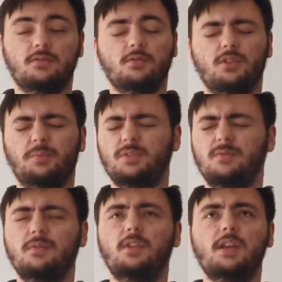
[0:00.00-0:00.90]

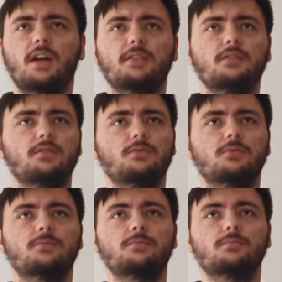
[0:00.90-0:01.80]

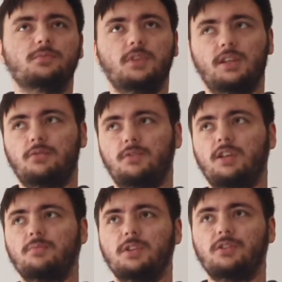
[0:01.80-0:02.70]
to like
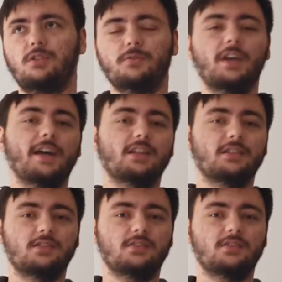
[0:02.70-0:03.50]
rape and all of that,